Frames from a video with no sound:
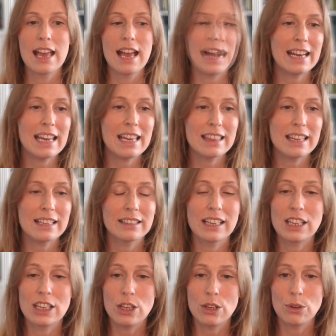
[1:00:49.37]
anything
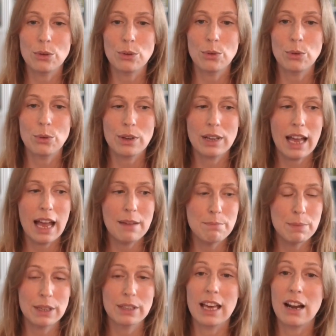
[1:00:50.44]
that you can
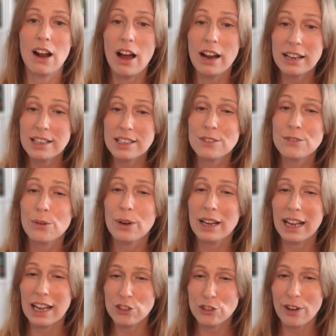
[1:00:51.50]
build that audience for and
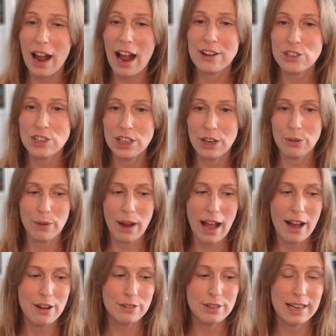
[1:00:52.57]
get traction
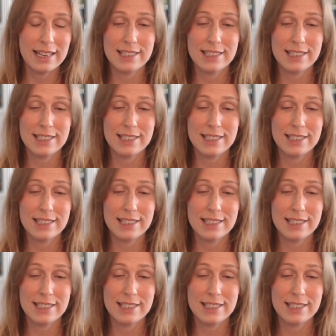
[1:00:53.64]
around,